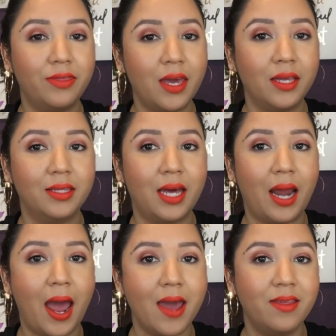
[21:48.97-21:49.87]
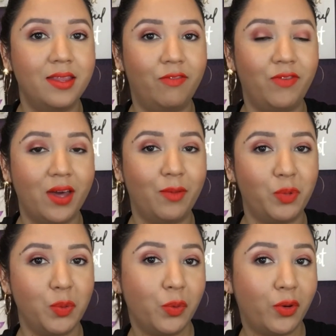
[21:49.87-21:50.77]
thing that I feel
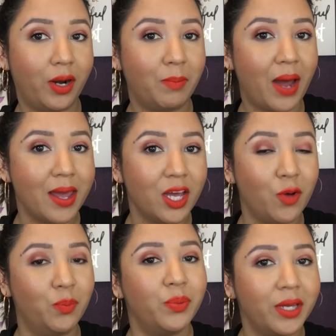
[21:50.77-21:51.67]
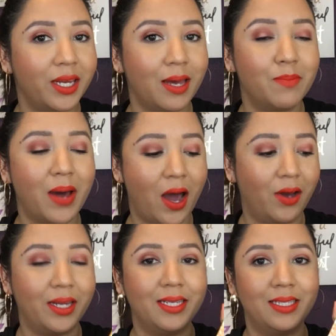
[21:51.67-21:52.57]
people might complain
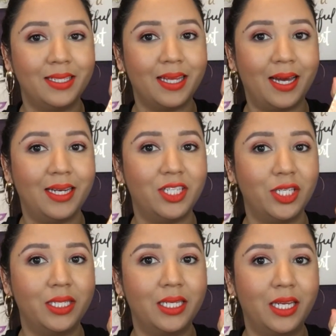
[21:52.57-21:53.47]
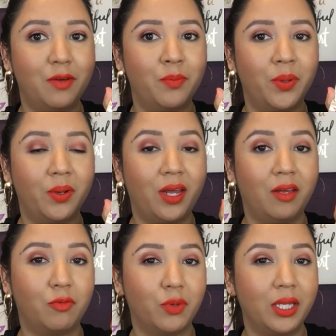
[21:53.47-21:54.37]
about is that she didn't put
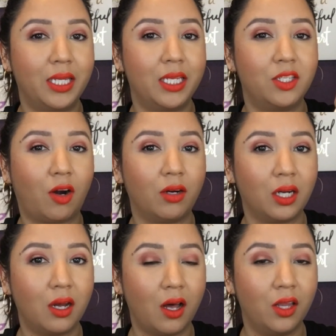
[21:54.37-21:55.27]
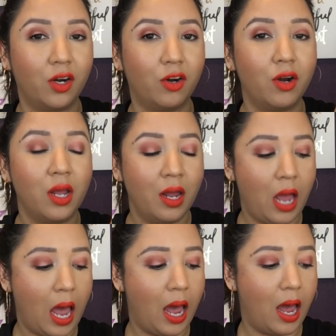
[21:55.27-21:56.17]
a really dark color
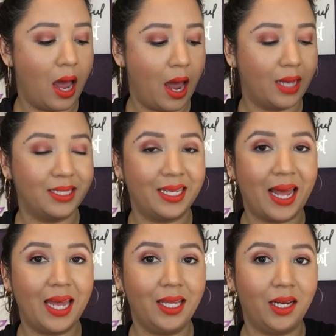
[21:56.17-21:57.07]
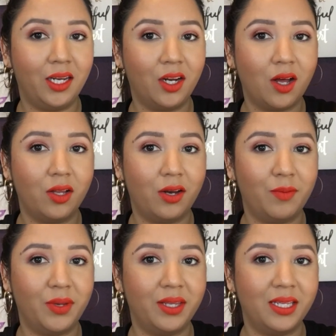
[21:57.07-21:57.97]
as an eyeliner color. I
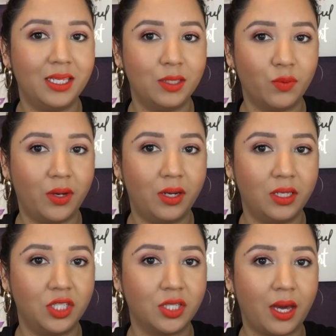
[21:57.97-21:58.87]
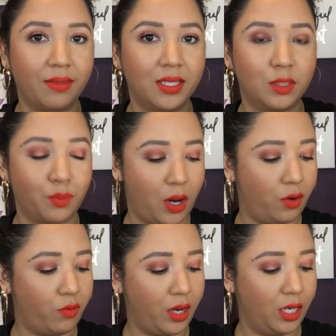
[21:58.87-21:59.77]
mean, this one, she's got this
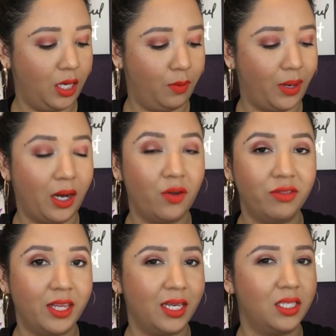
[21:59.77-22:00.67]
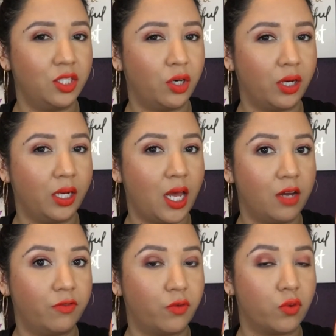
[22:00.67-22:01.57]
brown right here, but I don't think it's dark
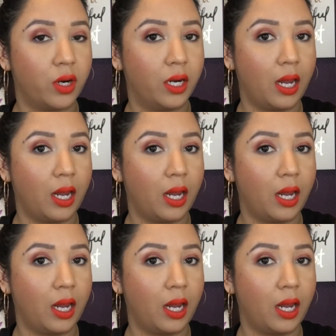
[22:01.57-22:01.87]
enough for an